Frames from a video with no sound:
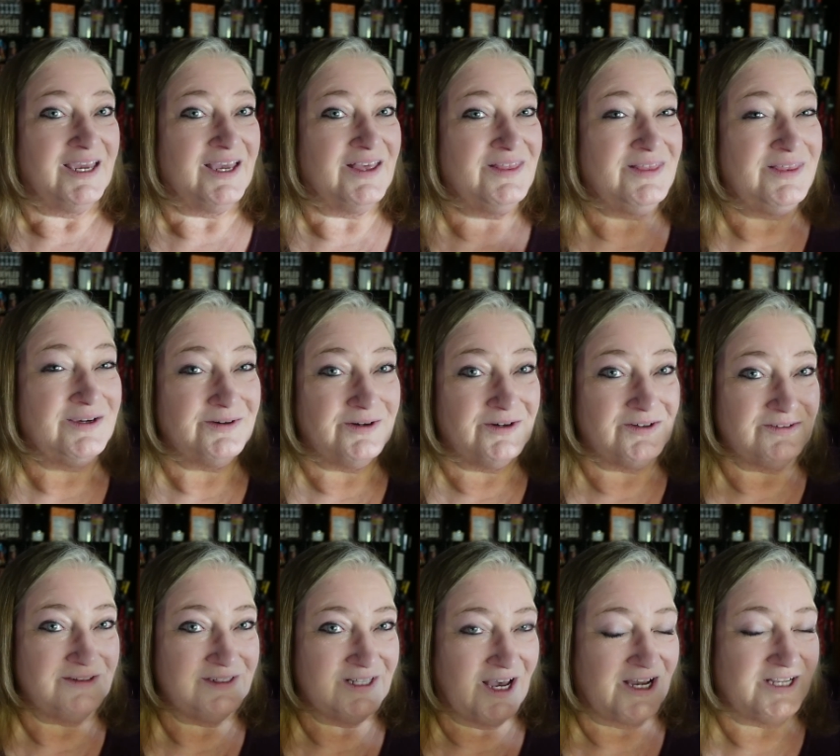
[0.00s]
And there
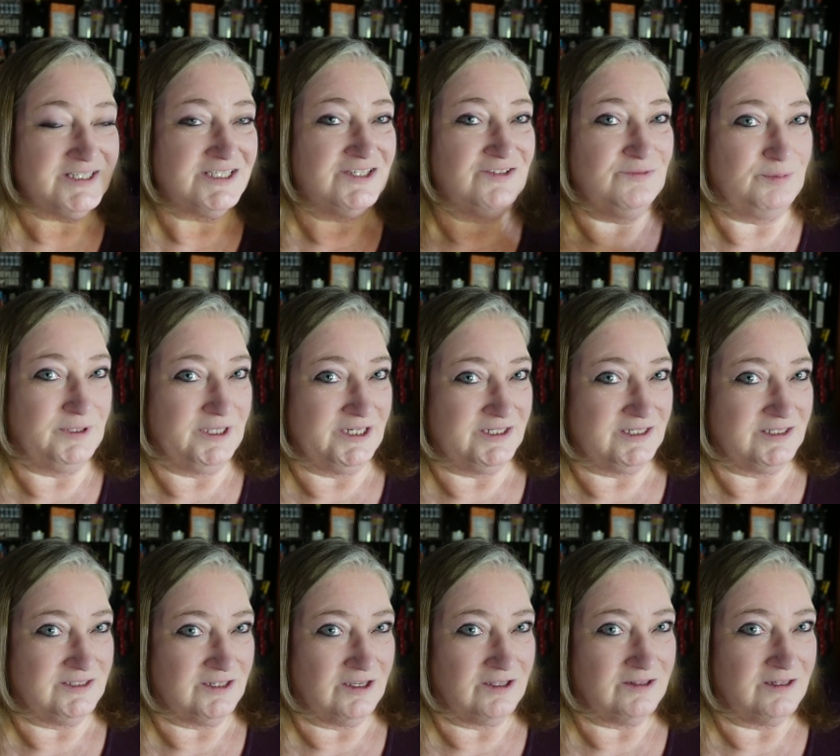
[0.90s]
are lots of
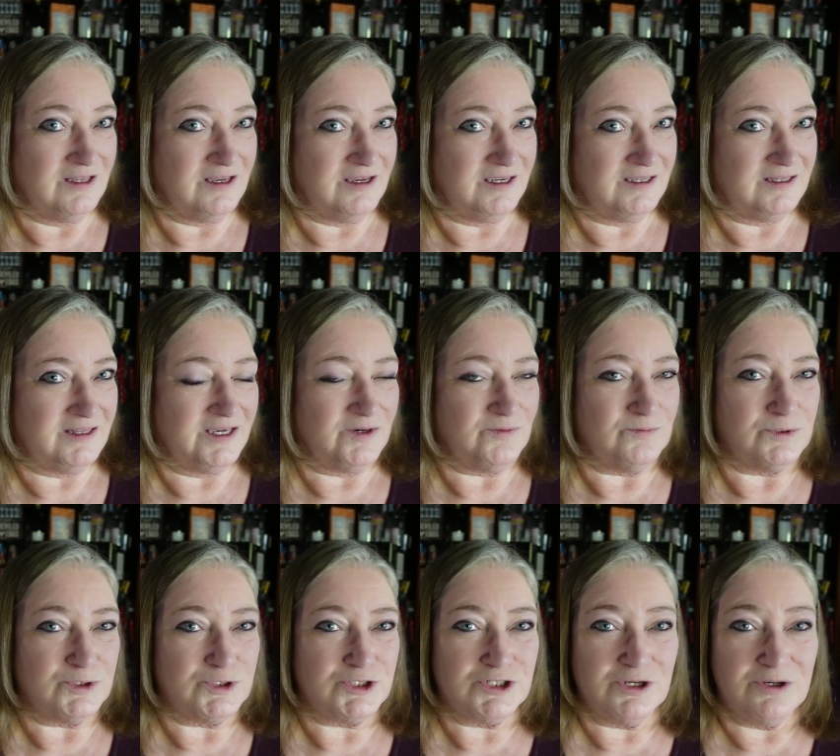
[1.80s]
places online that
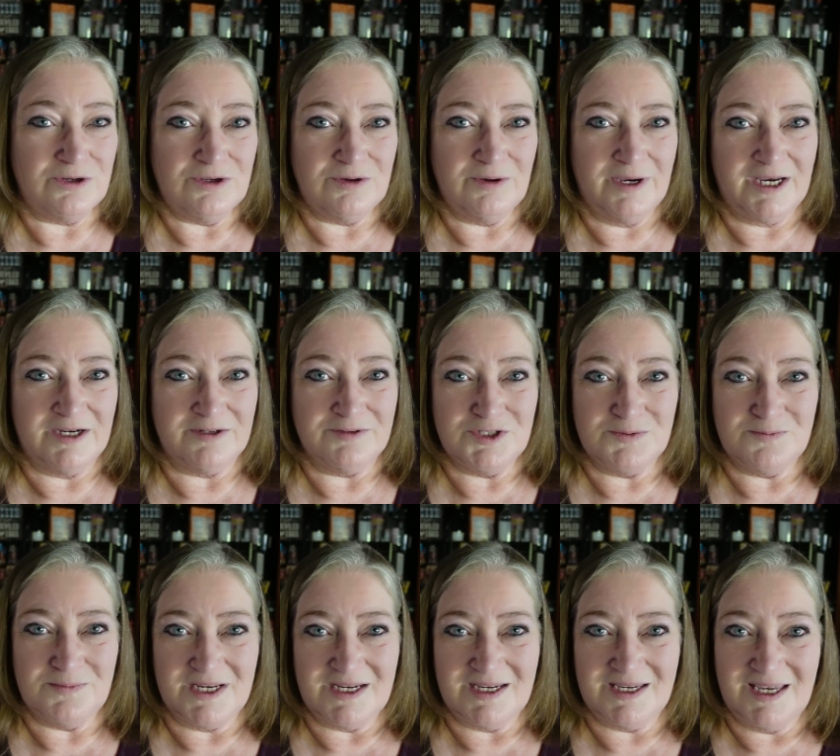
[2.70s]
will show you how
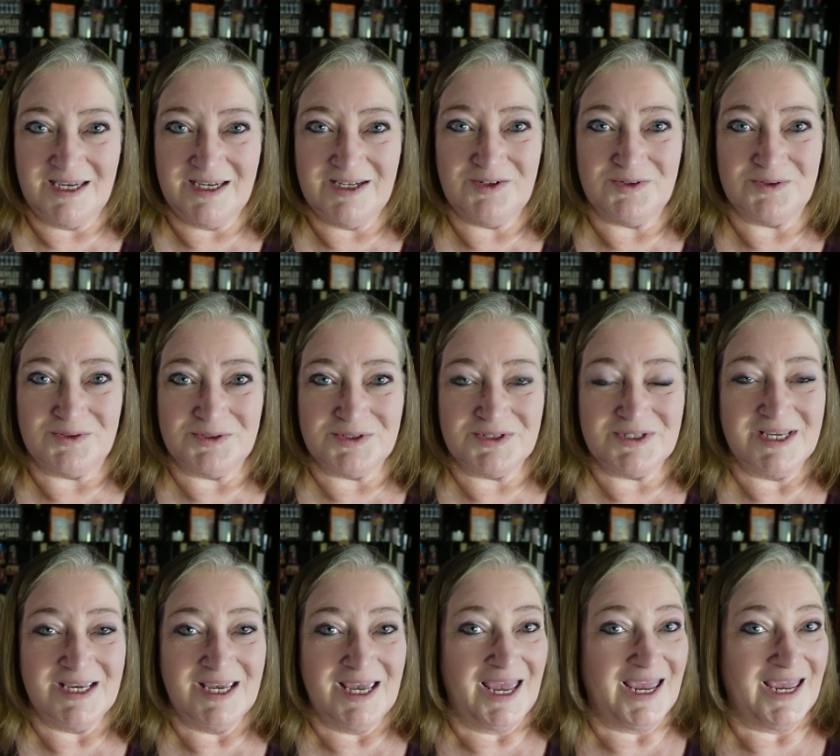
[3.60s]
to make
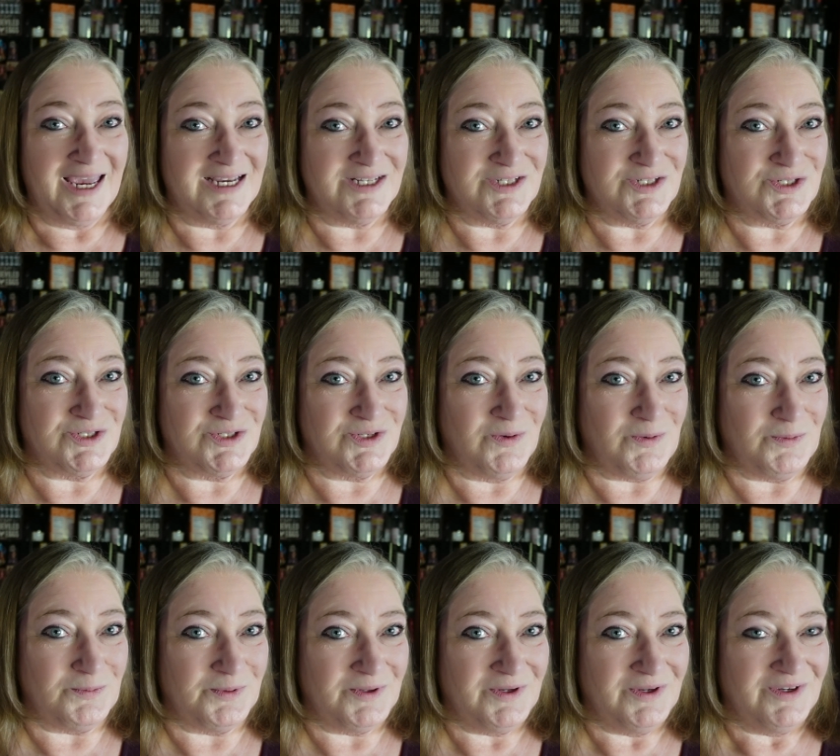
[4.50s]
candles and
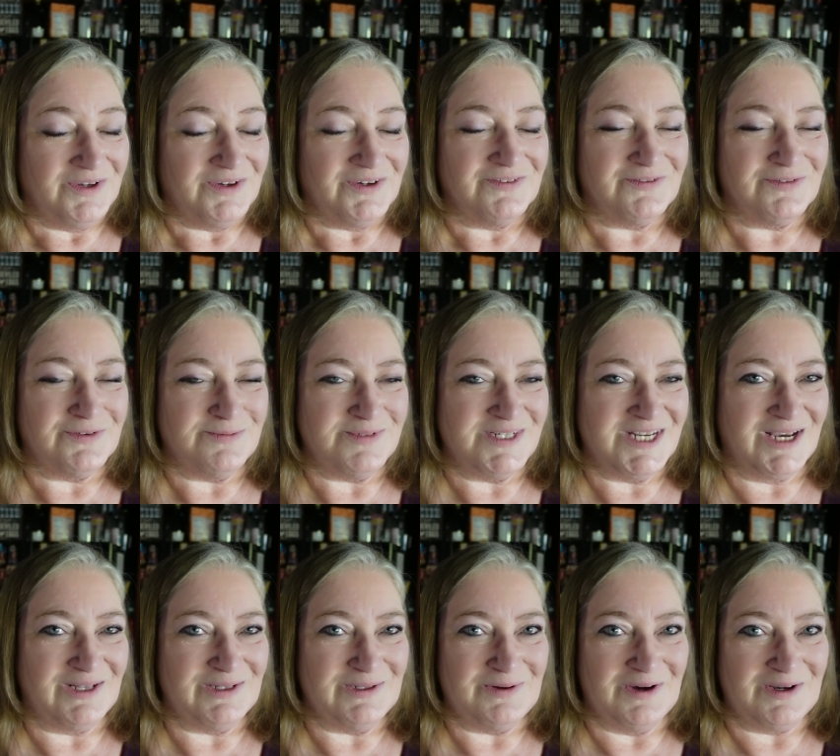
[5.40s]
soap from
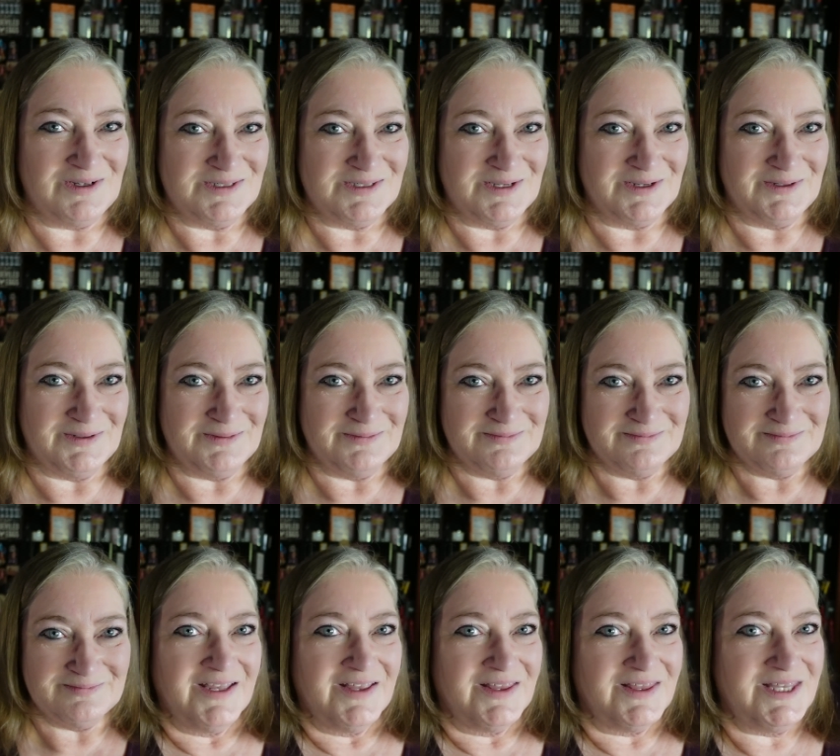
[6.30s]
tallow also.
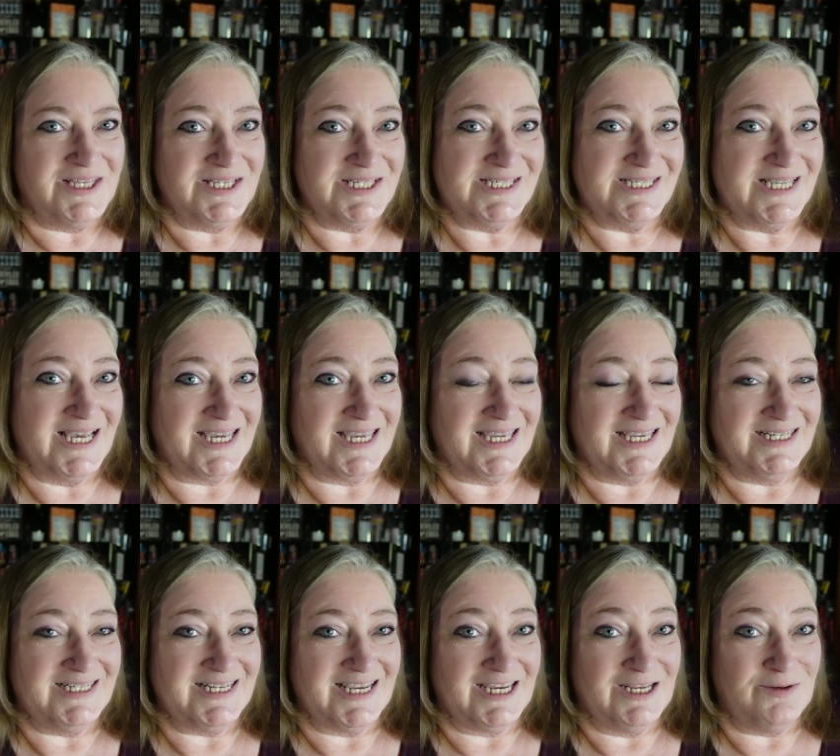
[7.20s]
The
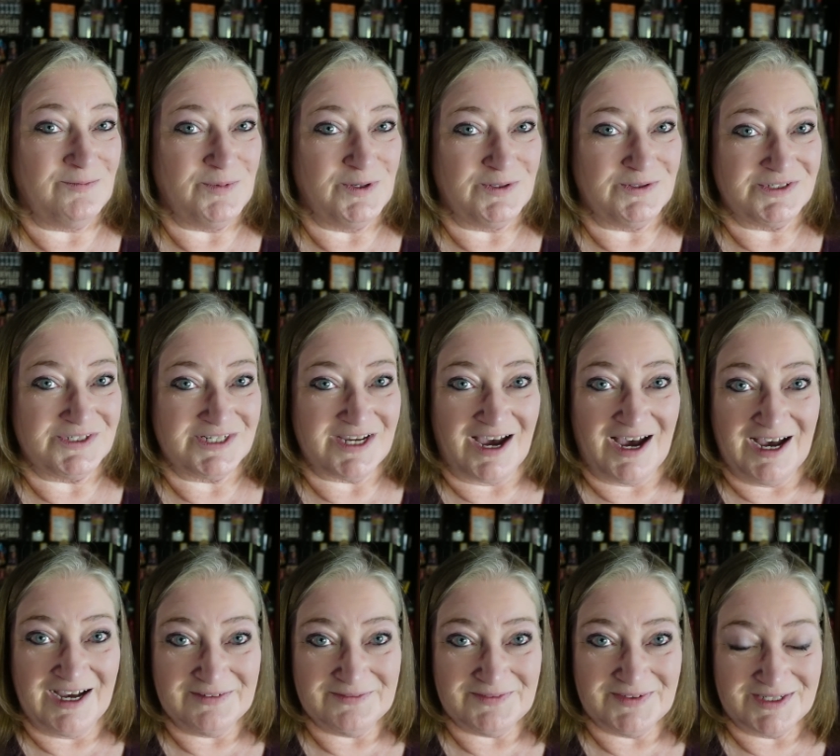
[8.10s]
second and most
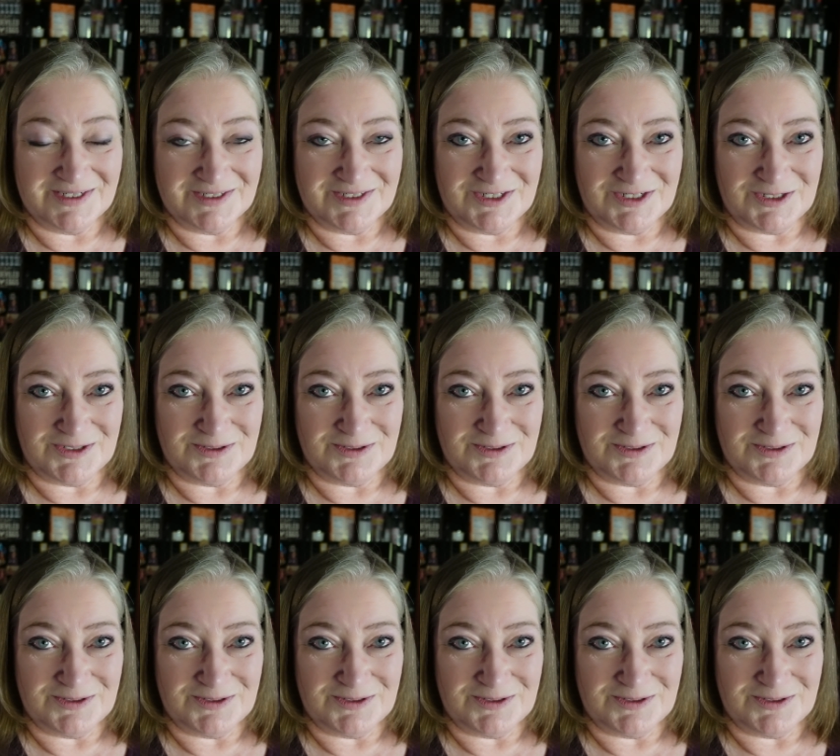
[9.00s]
obvious